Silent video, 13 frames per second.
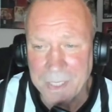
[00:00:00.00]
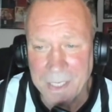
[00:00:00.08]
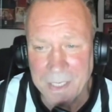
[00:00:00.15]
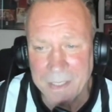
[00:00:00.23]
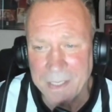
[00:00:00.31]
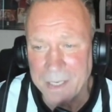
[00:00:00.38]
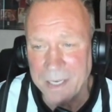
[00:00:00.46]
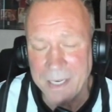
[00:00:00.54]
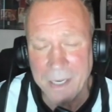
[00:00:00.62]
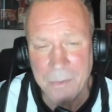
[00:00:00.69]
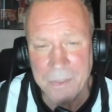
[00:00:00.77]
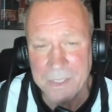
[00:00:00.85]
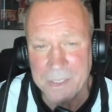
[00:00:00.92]

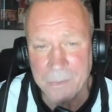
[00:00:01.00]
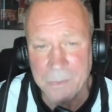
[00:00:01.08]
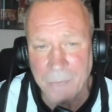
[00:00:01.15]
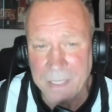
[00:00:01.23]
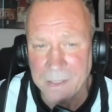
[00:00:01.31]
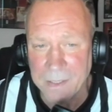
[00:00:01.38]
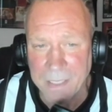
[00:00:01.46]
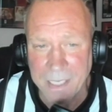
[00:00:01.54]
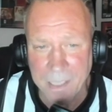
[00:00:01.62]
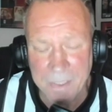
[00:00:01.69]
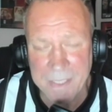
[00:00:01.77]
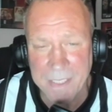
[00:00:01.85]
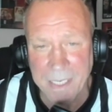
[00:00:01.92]
They were just wait till the
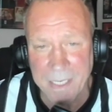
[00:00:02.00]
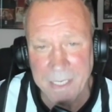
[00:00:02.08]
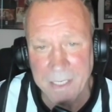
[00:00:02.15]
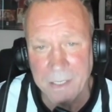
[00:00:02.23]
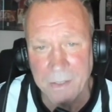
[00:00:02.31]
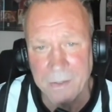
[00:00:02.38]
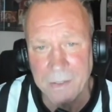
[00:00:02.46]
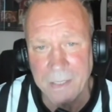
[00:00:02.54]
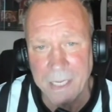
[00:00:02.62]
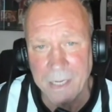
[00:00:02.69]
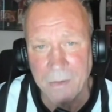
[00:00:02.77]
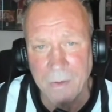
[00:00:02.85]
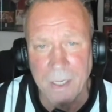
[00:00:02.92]
gimmicks get in here
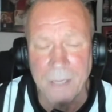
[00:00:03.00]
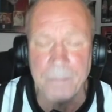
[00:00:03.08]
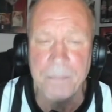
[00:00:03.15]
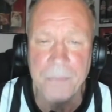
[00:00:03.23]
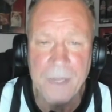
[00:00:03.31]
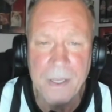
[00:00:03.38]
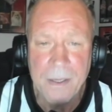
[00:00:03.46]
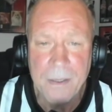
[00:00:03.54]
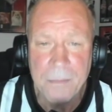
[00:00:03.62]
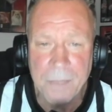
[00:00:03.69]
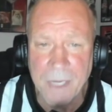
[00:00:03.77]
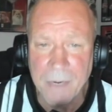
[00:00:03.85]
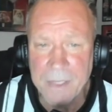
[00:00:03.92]
later on.
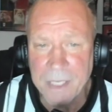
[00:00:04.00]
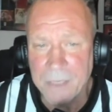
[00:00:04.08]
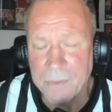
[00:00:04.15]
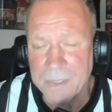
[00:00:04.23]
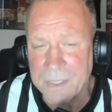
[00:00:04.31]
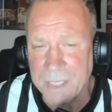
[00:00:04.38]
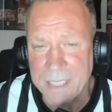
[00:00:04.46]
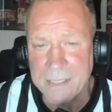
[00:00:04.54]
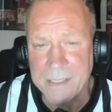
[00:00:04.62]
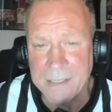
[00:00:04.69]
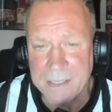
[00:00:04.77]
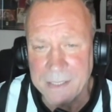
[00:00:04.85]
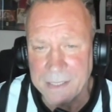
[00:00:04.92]
But everything was nice
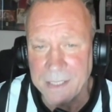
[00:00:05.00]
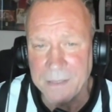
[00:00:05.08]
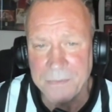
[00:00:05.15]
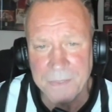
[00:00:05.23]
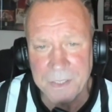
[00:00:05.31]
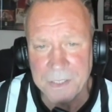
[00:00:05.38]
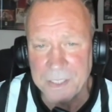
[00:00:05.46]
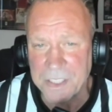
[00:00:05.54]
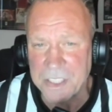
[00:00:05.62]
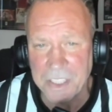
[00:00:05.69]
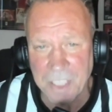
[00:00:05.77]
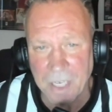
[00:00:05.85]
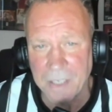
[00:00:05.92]
and stiff and
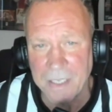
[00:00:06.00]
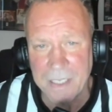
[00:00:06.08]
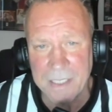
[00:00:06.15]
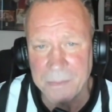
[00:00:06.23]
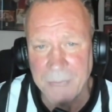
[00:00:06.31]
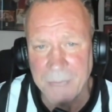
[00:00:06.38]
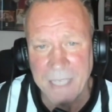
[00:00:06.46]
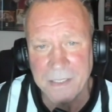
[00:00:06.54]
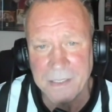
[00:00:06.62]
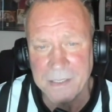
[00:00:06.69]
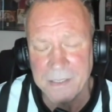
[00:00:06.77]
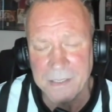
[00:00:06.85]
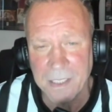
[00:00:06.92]
just snug in this match
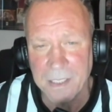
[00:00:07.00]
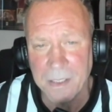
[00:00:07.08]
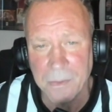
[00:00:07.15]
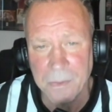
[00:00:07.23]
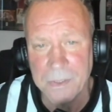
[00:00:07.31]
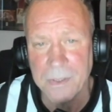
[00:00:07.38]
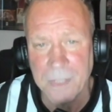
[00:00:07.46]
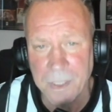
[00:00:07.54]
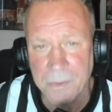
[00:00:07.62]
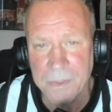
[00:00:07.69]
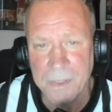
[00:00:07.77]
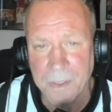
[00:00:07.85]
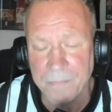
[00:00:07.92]
because it was
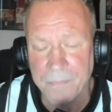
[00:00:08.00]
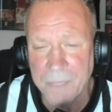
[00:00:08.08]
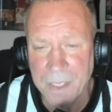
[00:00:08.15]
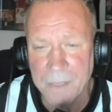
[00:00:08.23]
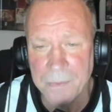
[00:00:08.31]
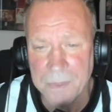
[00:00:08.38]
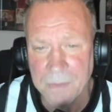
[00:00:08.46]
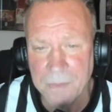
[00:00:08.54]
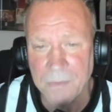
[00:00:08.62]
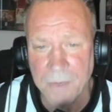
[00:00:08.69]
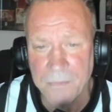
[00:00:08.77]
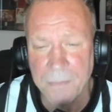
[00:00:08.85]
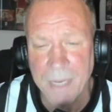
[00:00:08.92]
a
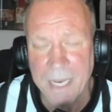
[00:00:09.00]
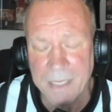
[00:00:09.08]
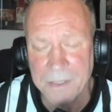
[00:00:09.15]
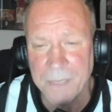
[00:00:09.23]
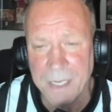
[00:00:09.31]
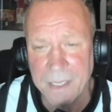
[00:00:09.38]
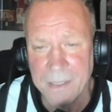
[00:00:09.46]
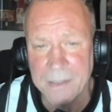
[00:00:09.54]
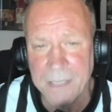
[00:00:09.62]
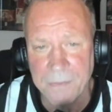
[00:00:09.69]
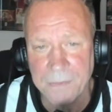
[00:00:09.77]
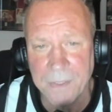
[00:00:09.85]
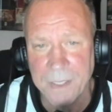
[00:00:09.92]
rough match, man,
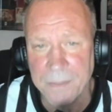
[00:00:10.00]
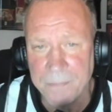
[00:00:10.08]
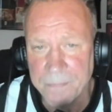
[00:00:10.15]
definitely.